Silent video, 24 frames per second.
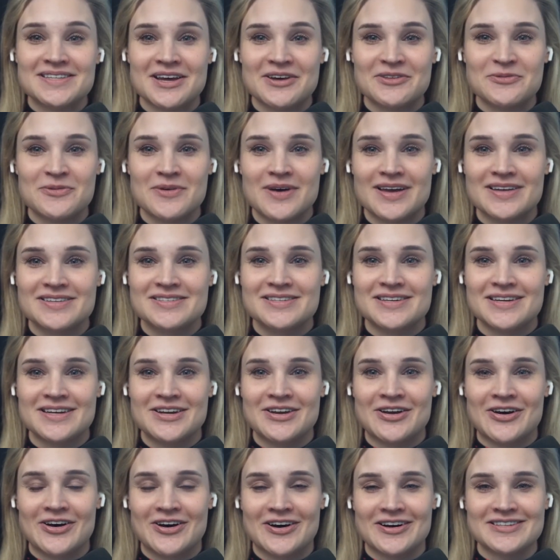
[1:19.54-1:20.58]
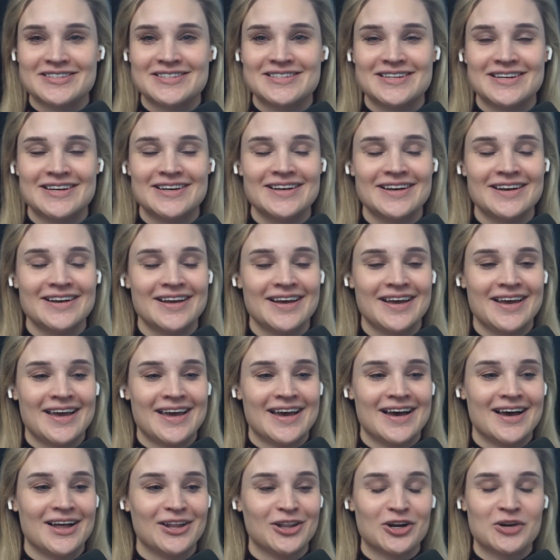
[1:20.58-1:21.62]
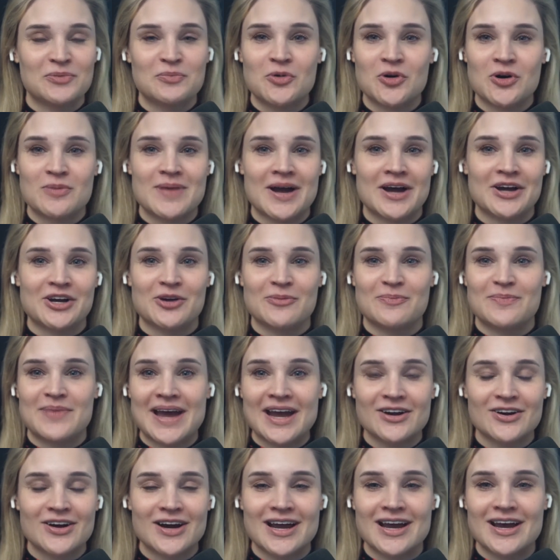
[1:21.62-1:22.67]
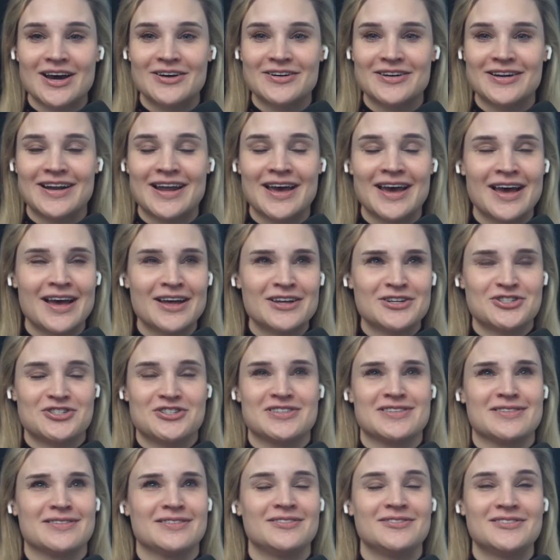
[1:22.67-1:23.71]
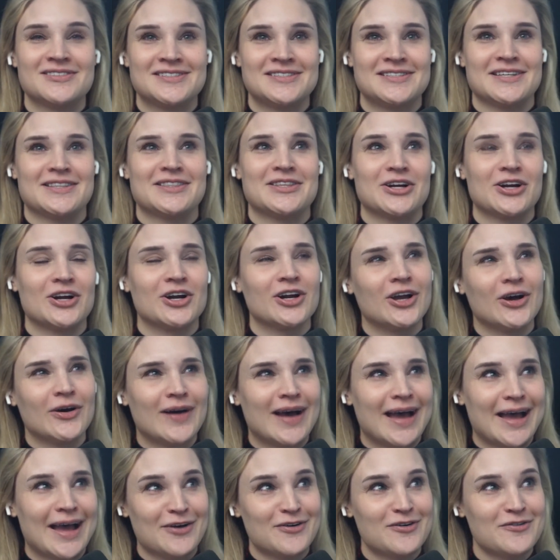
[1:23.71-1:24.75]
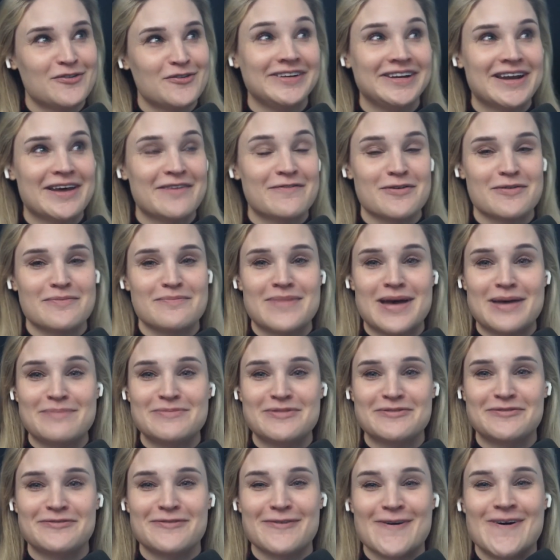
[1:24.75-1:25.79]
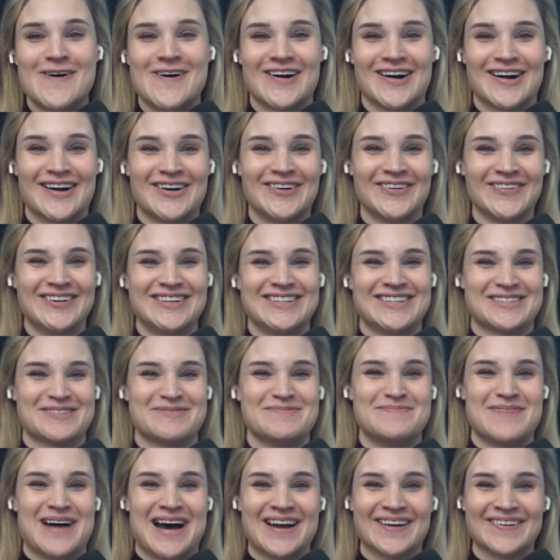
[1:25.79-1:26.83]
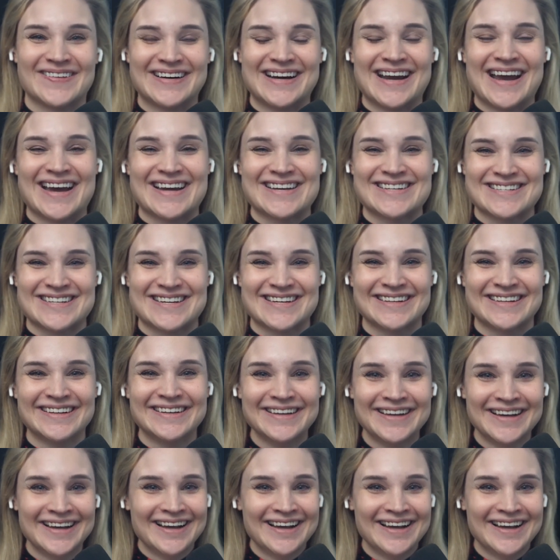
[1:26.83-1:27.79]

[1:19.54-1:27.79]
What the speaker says: Southwest in Austin, learn more about your background, and just sit there and go, how have we never met before? Was my reaction.